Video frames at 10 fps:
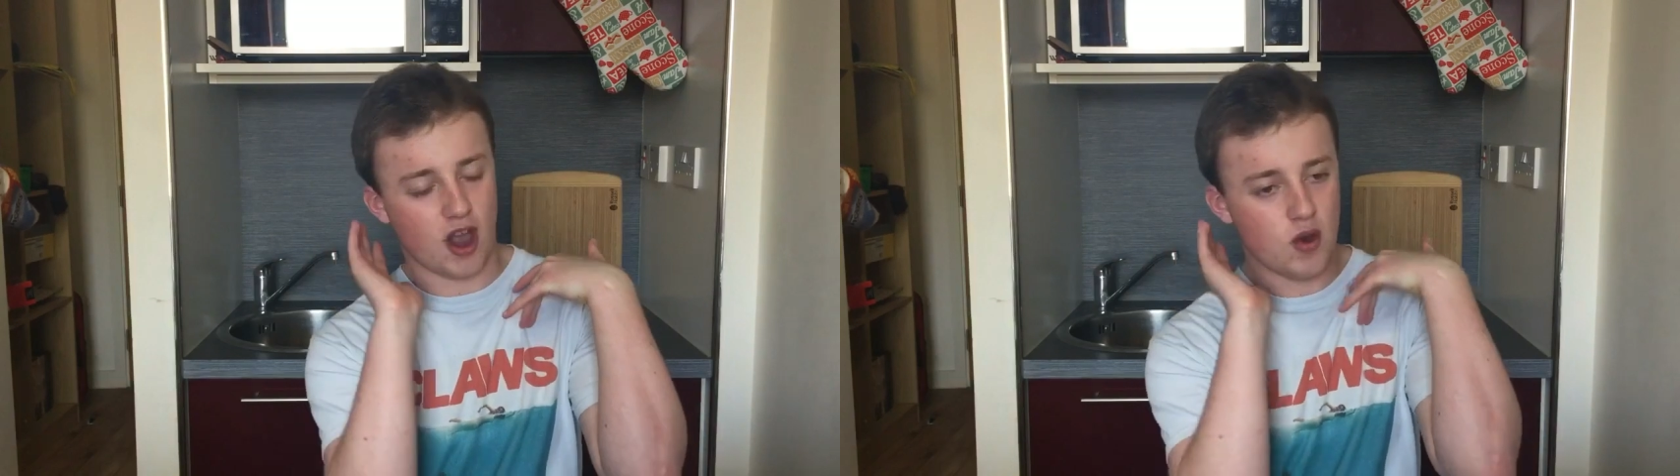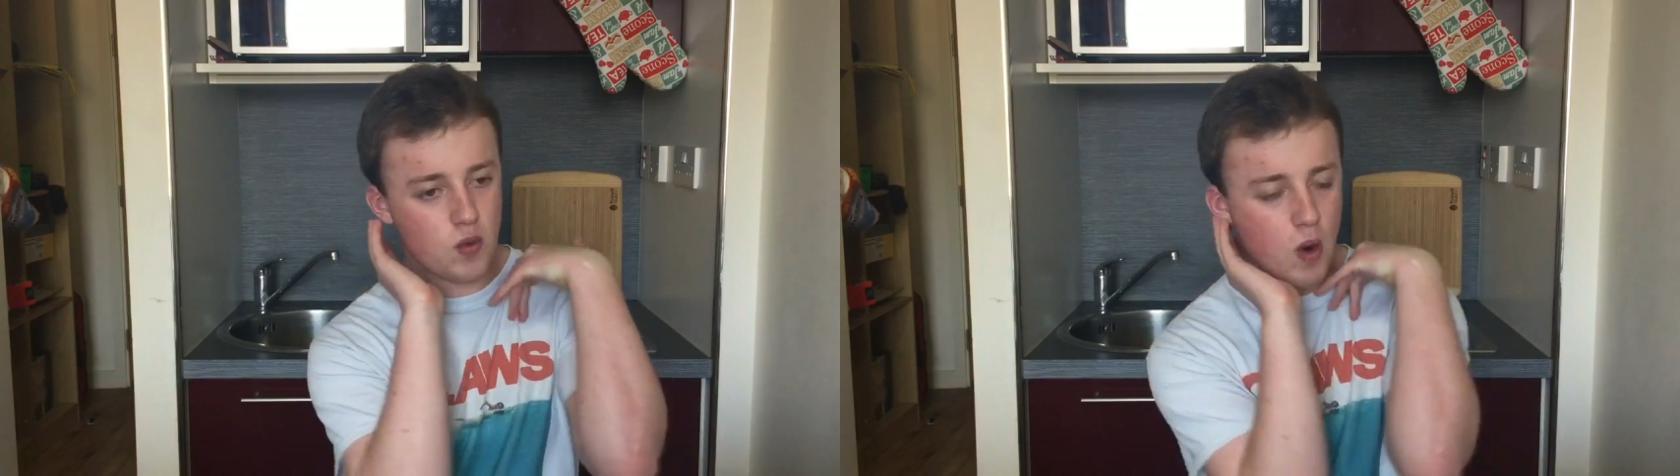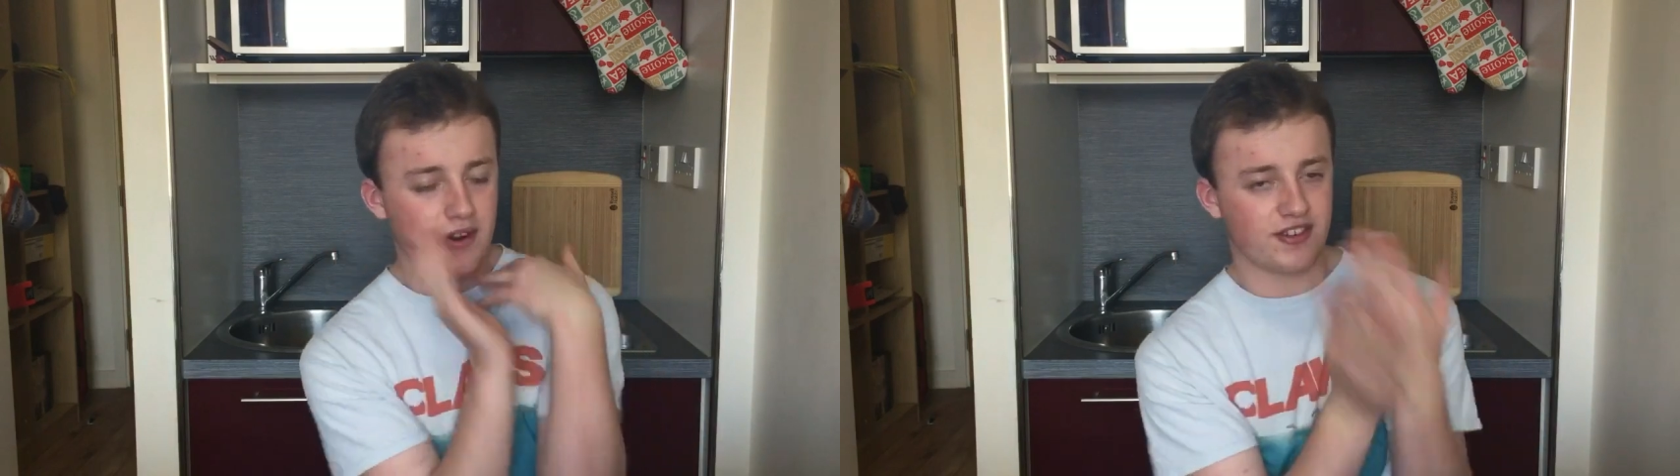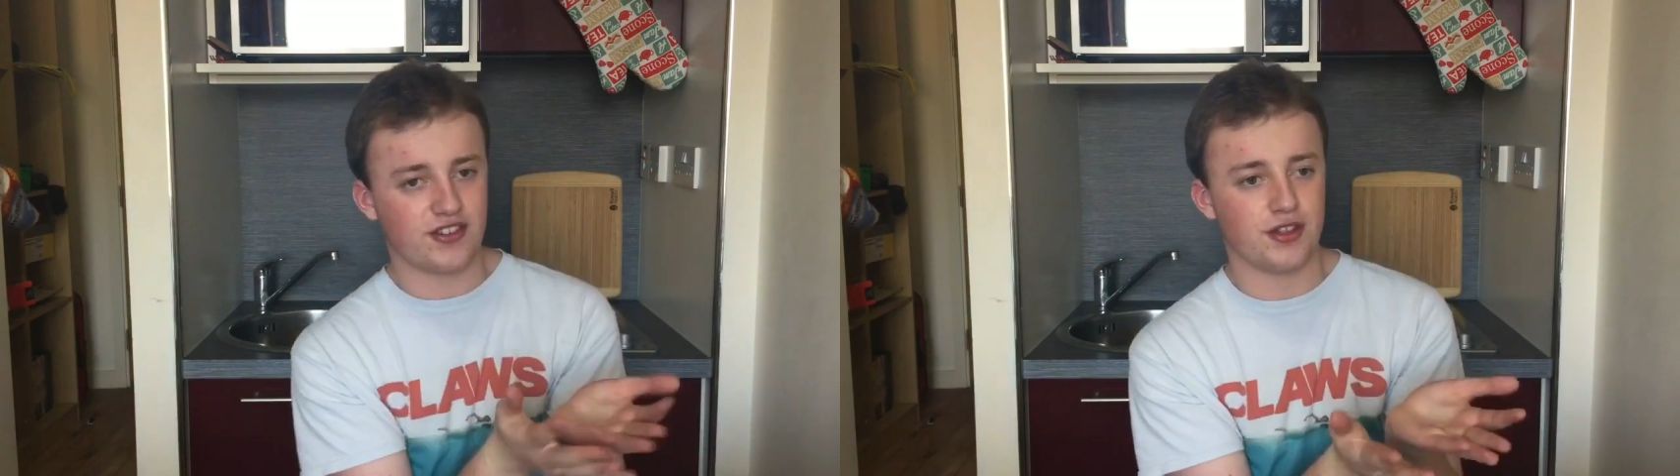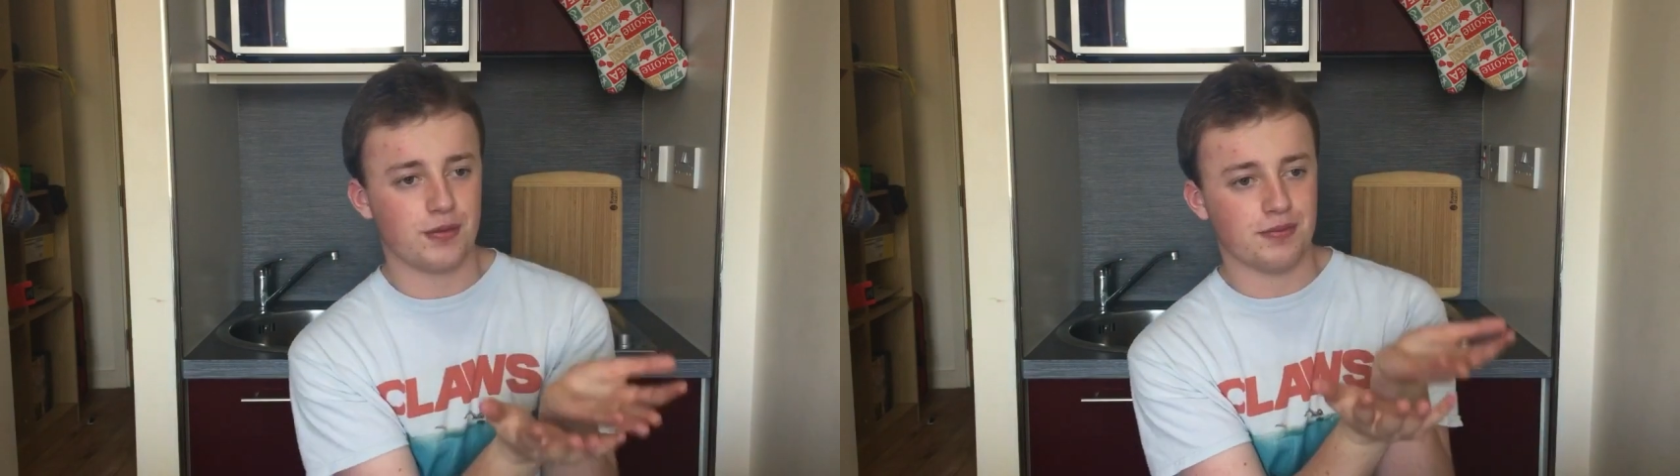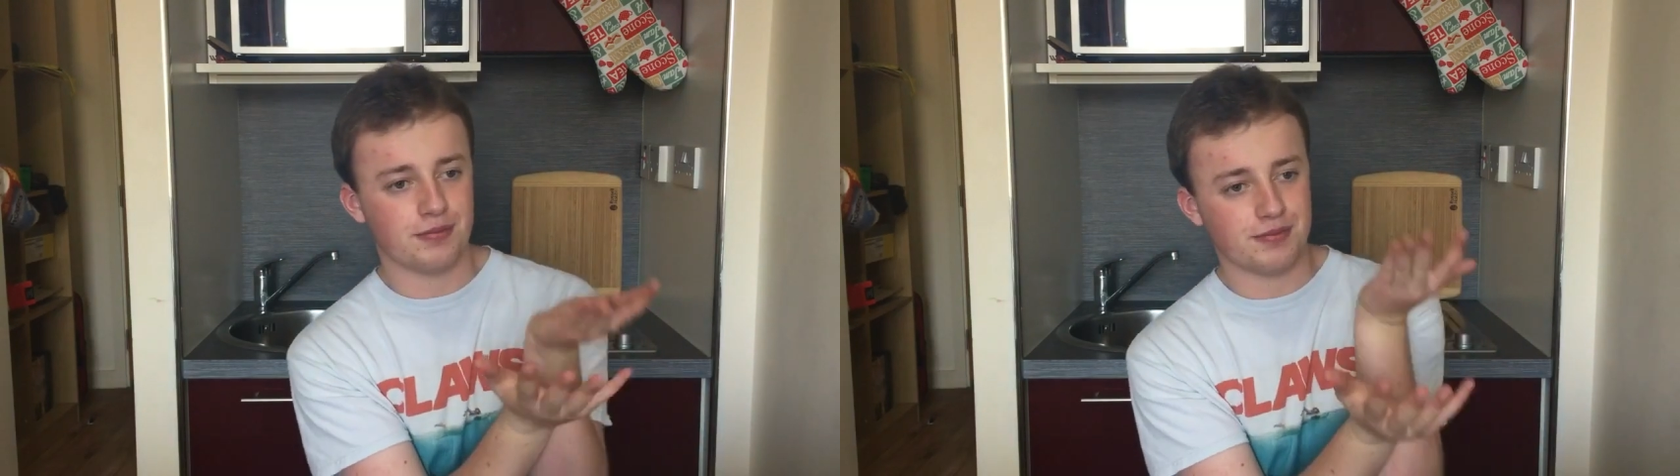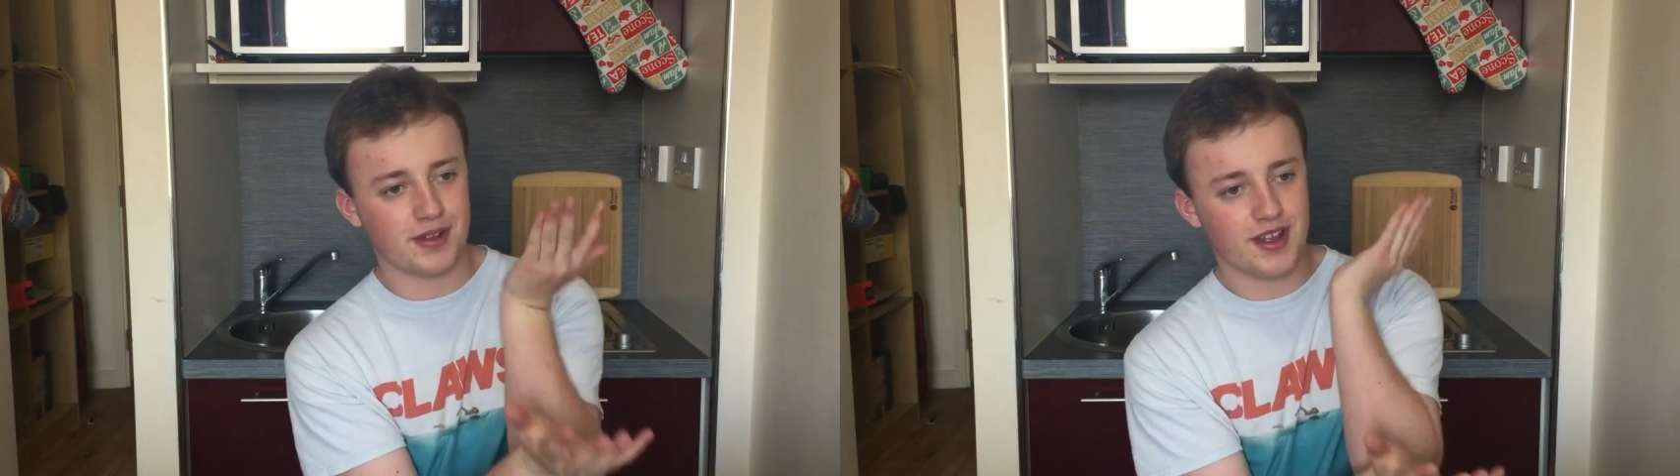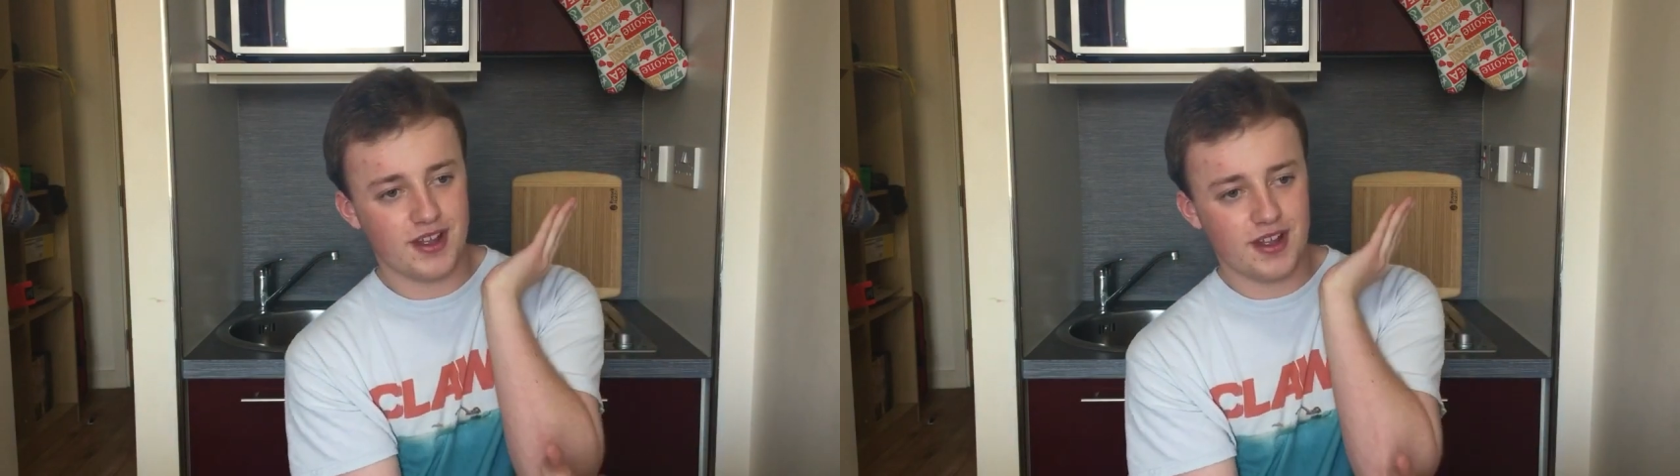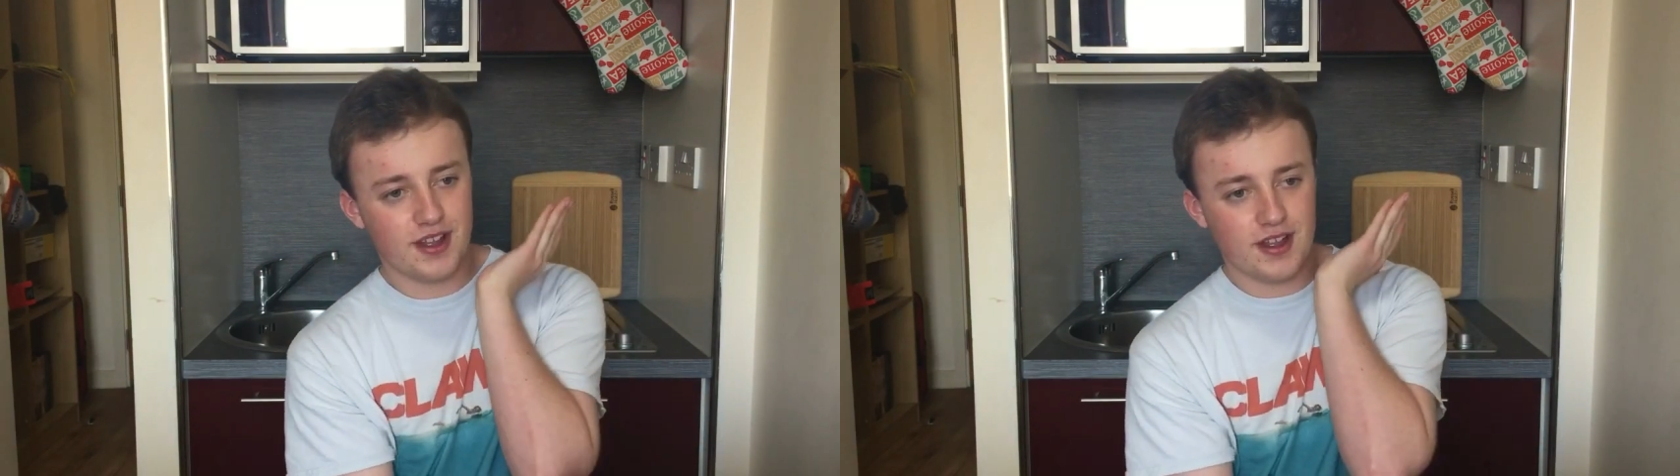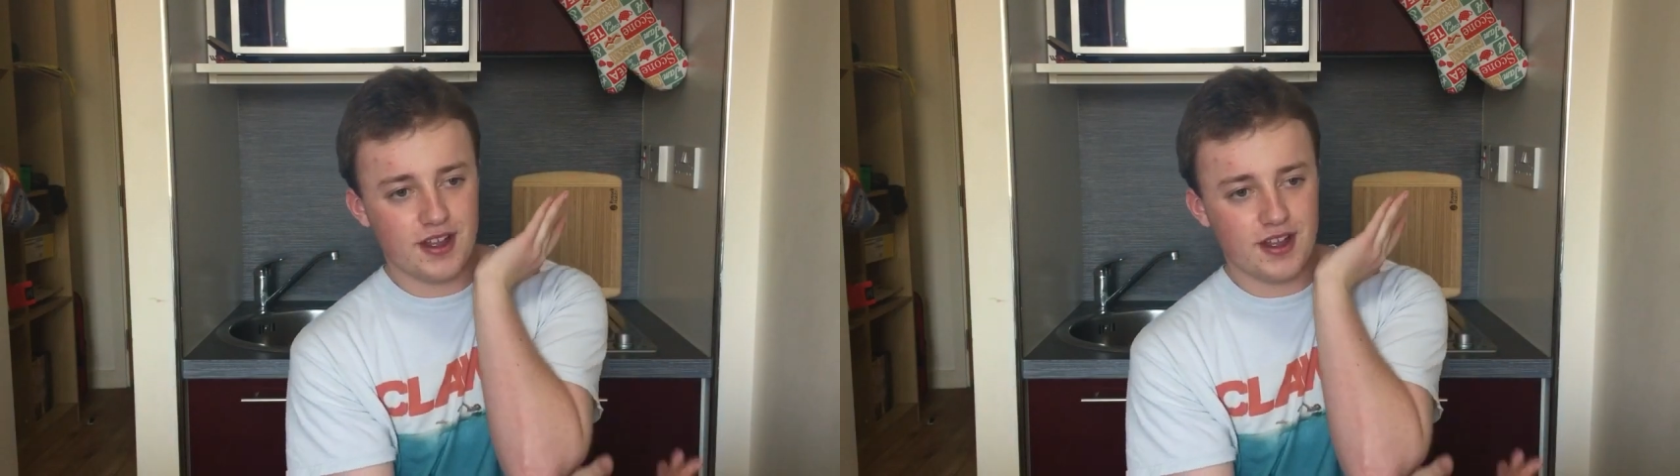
go watch them.